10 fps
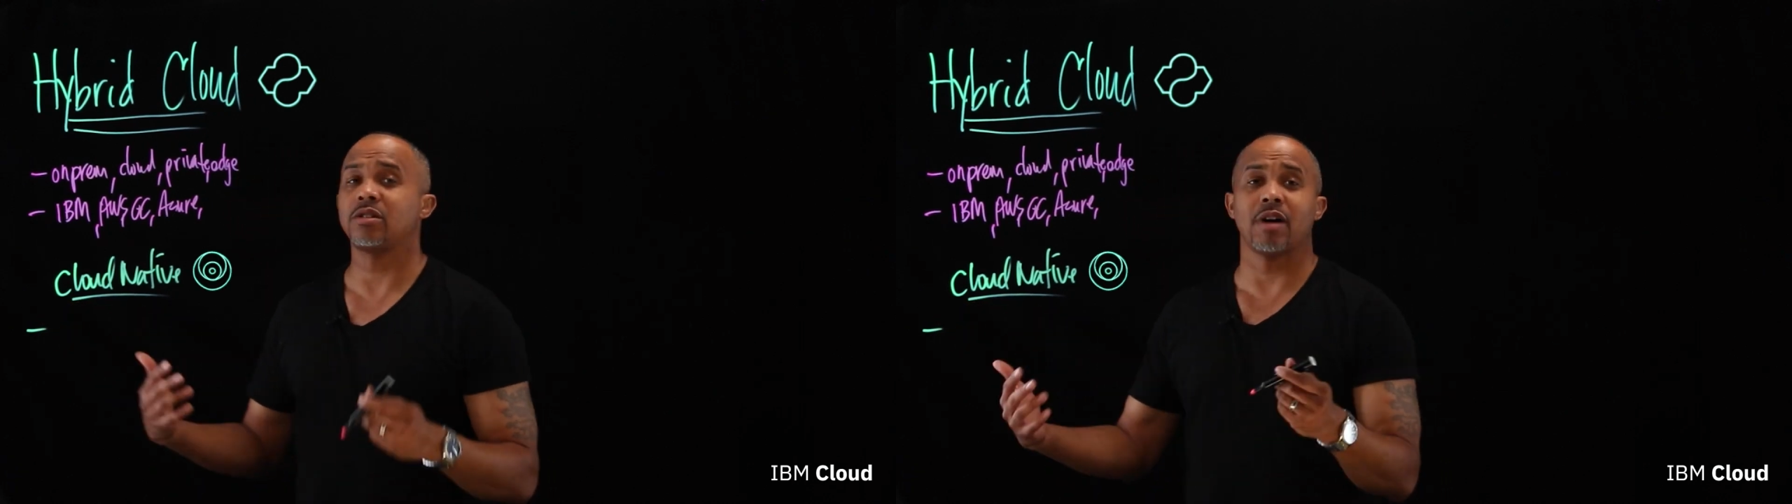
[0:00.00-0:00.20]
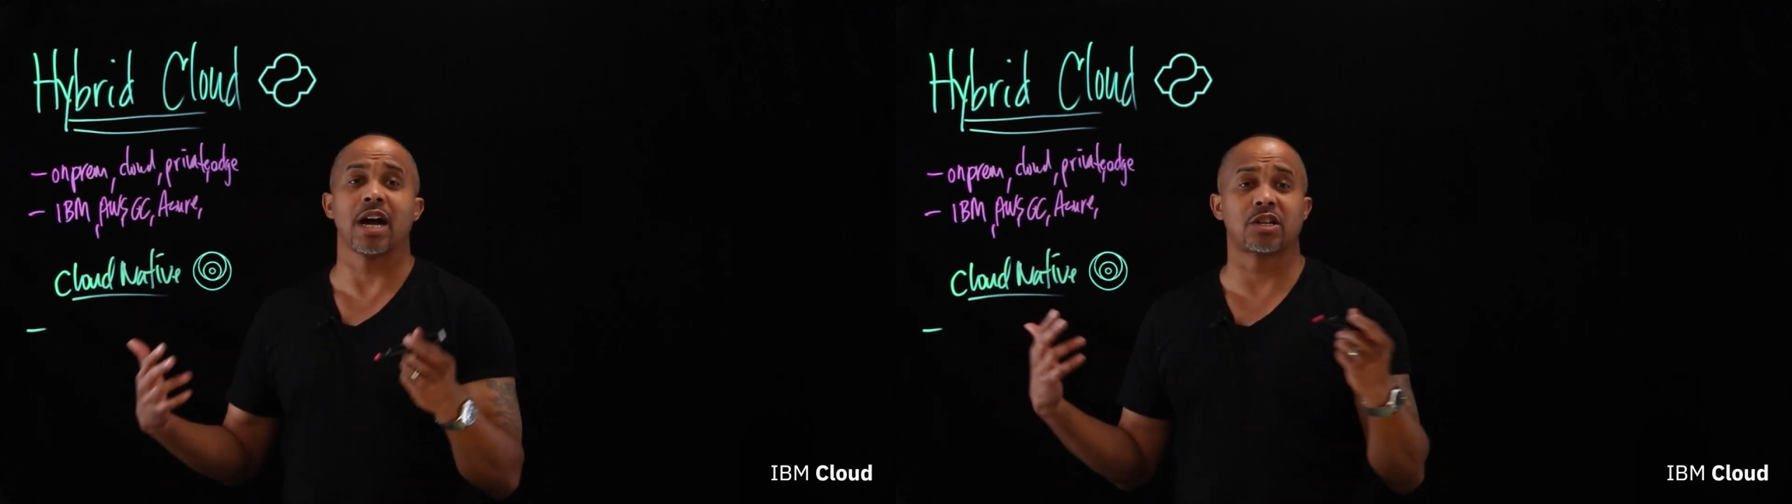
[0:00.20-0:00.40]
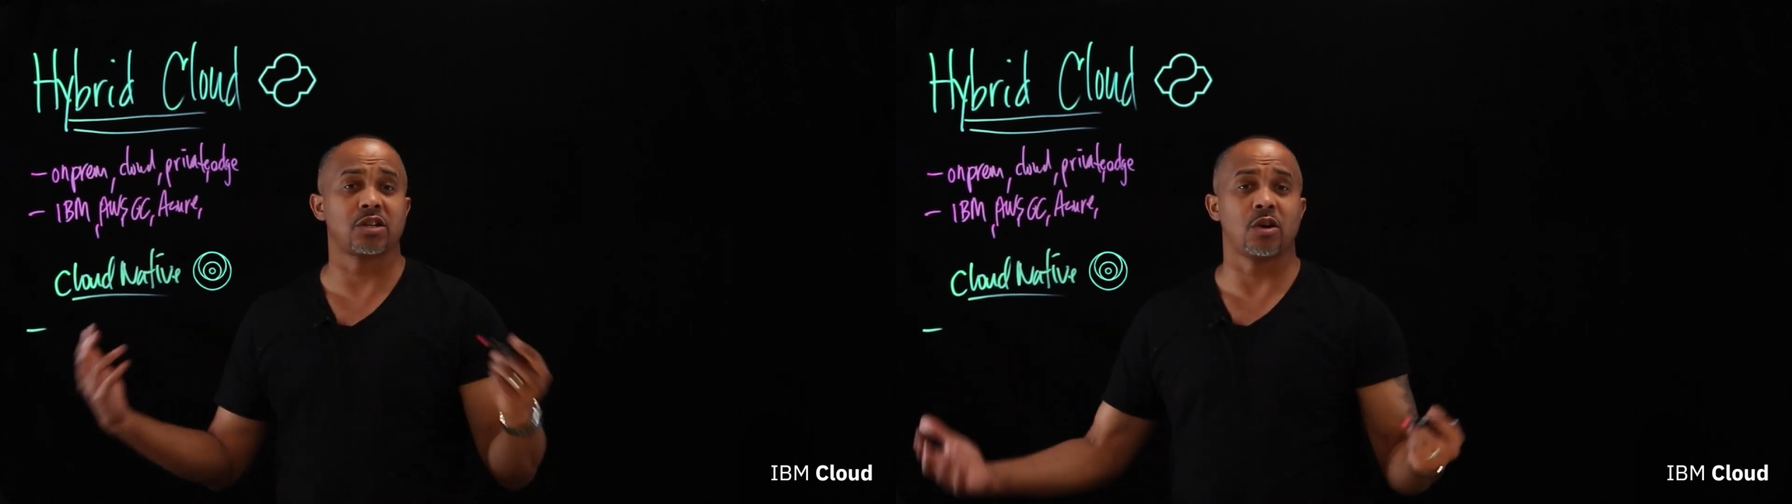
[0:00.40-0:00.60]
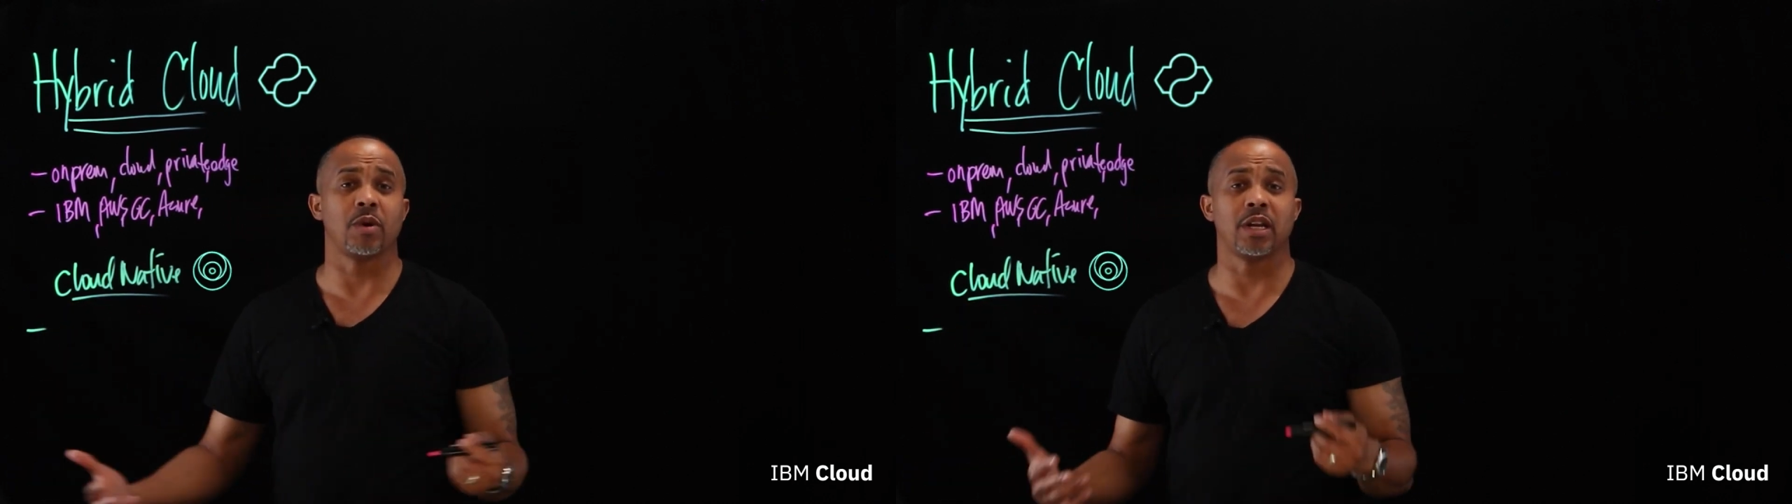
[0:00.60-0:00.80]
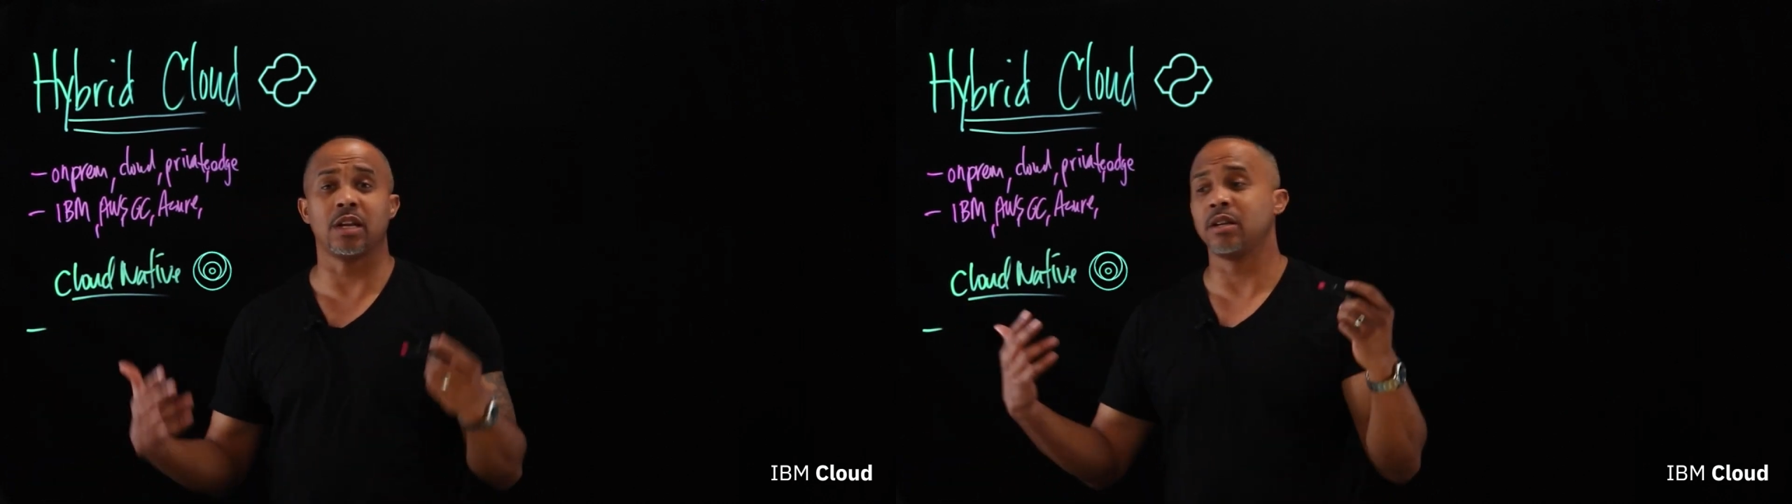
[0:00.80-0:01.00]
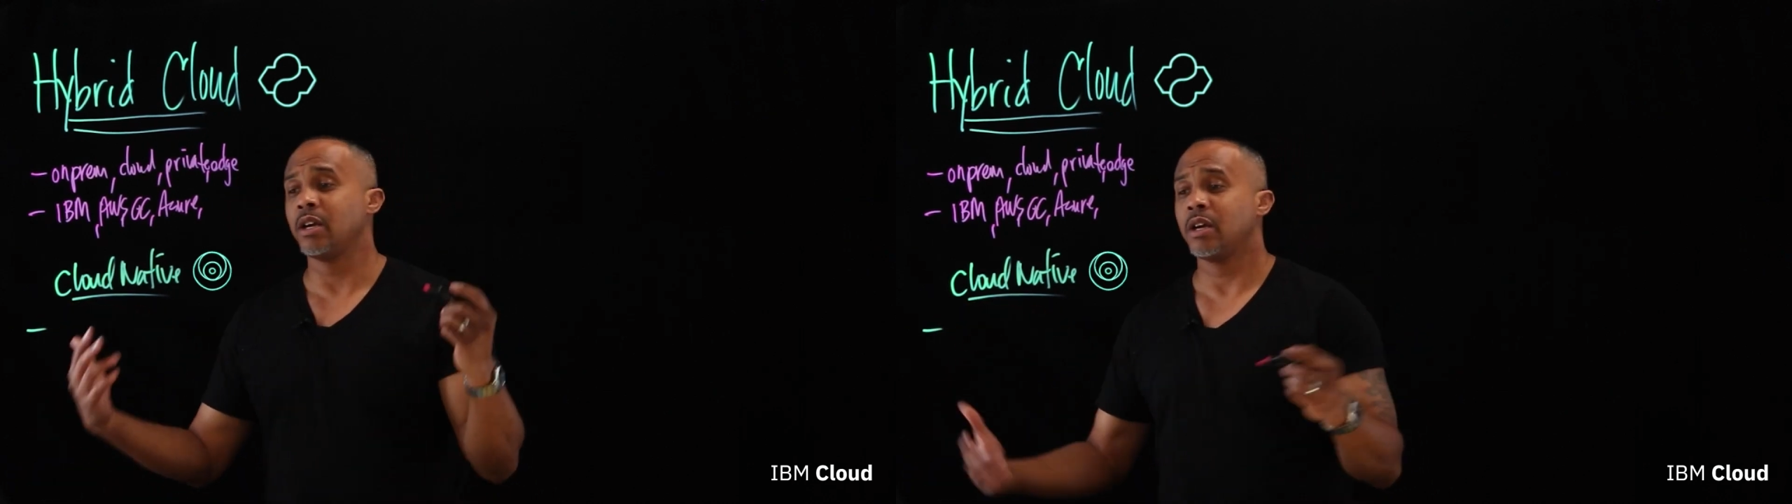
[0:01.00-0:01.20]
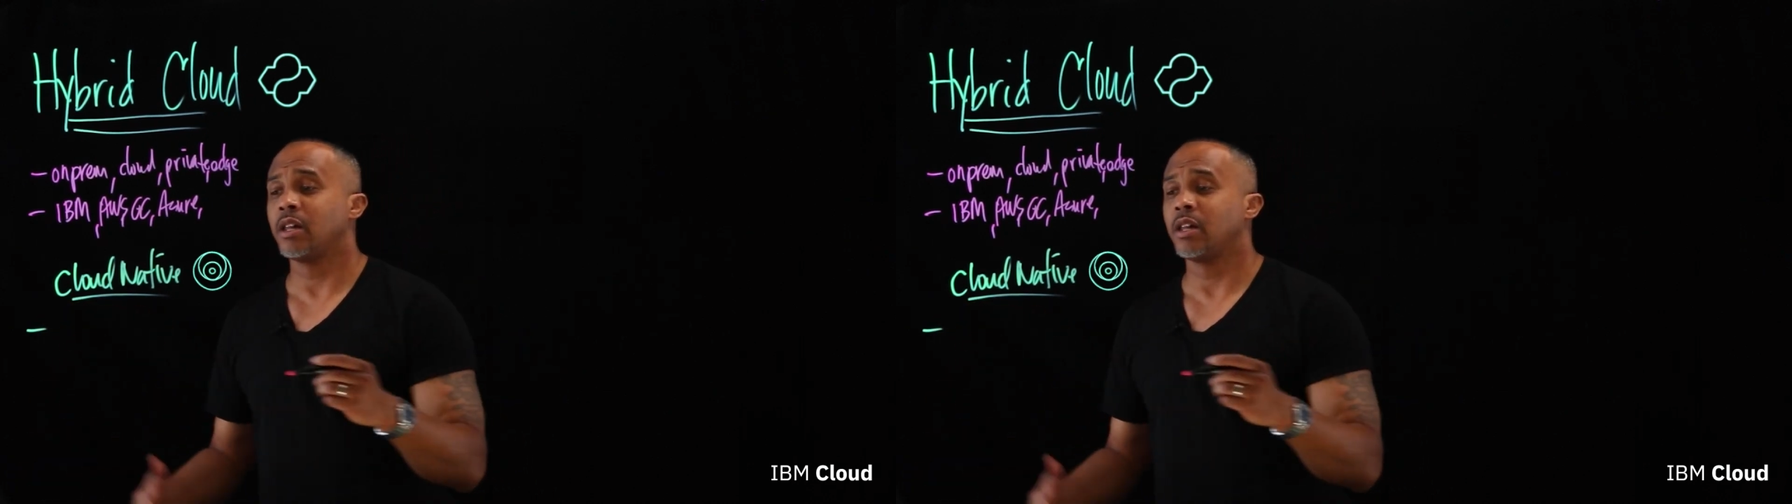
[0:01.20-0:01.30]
to actually go in and